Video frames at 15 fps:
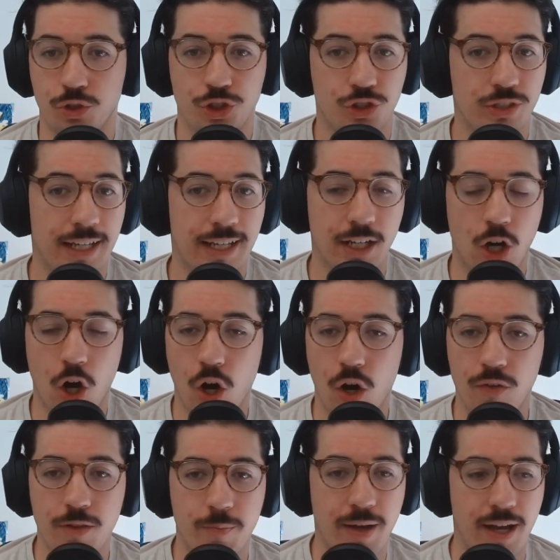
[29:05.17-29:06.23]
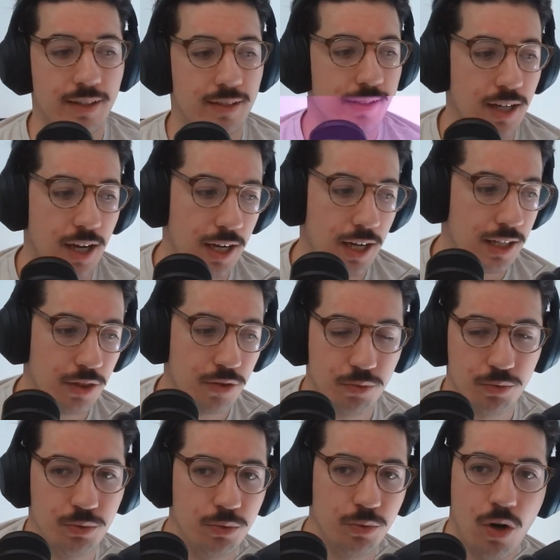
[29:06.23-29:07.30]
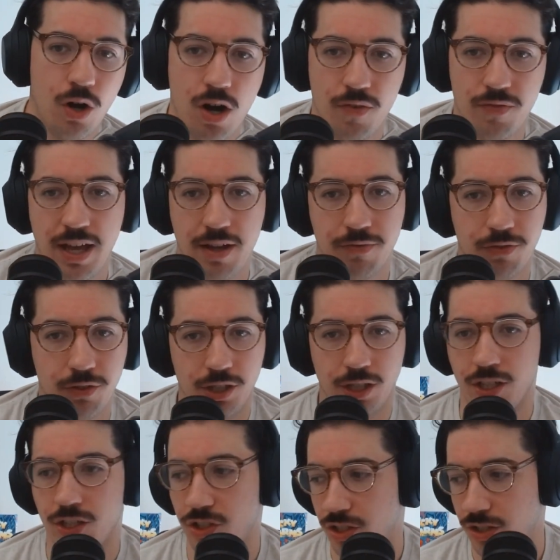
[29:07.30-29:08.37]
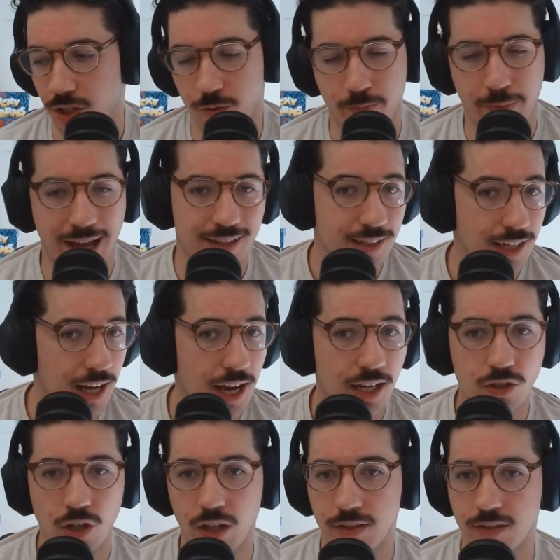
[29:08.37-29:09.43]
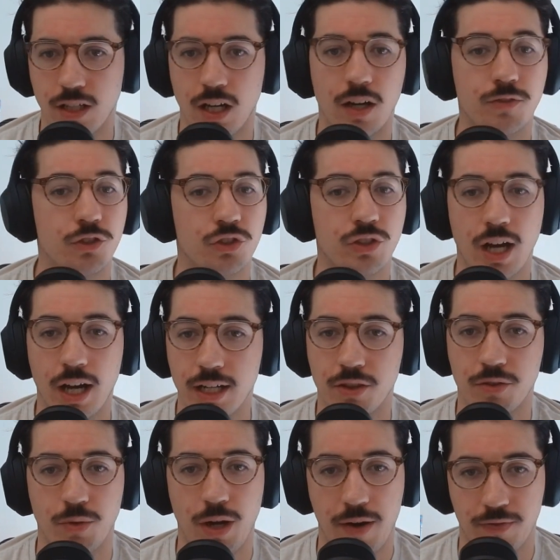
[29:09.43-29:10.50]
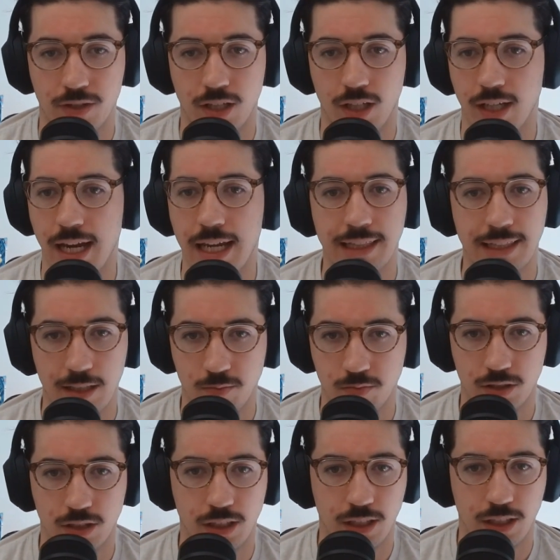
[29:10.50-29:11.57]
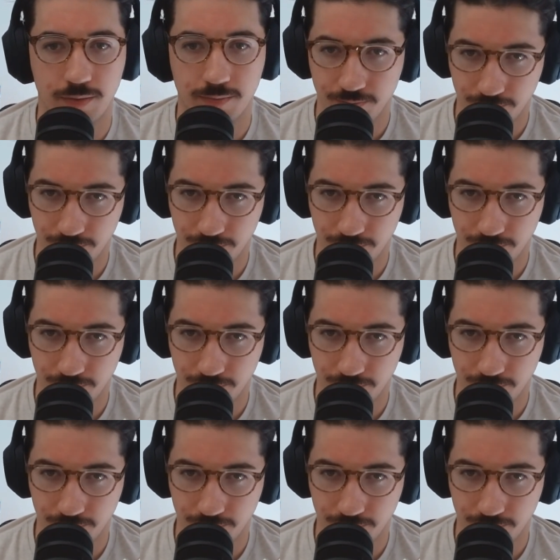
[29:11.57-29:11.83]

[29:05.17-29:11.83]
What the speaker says: just getting all the best, cutting through all that footage. There's bad takes, all that stuff, just cutting through everything and labeling it.